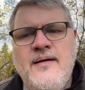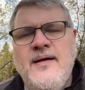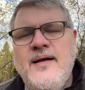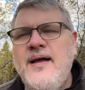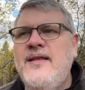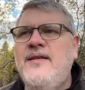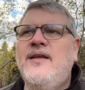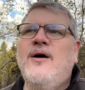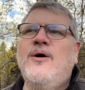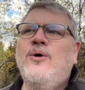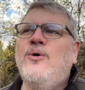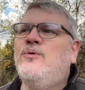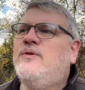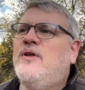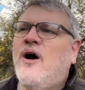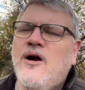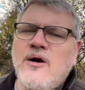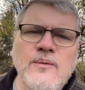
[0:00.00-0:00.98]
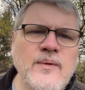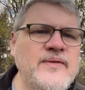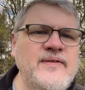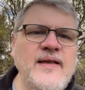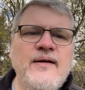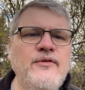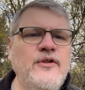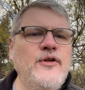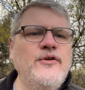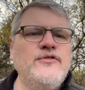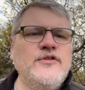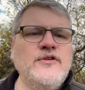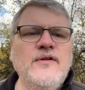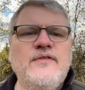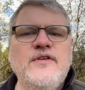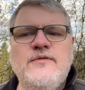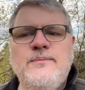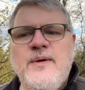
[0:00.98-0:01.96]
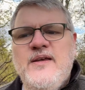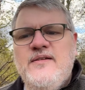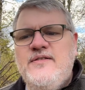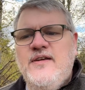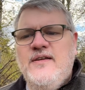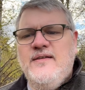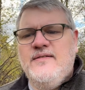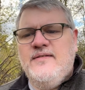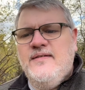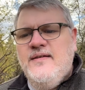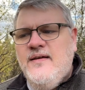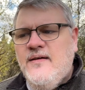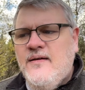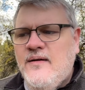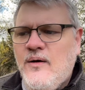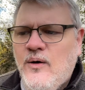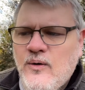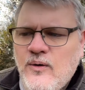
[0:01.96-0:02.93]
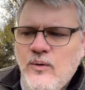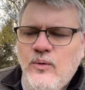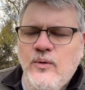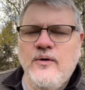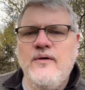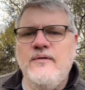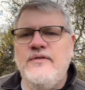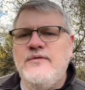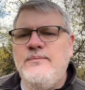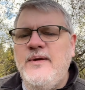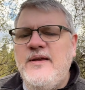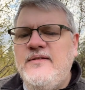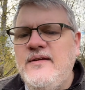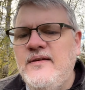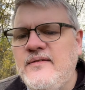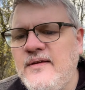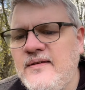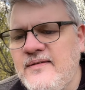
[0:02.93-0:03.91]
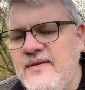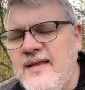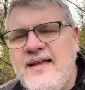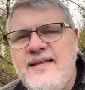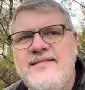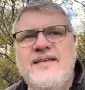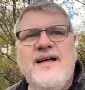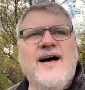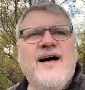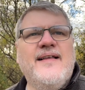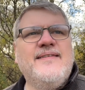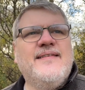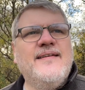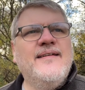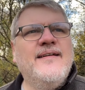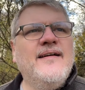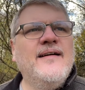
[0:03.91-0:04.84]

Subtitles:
And no, Darwin's evolution of the species or order of the species is not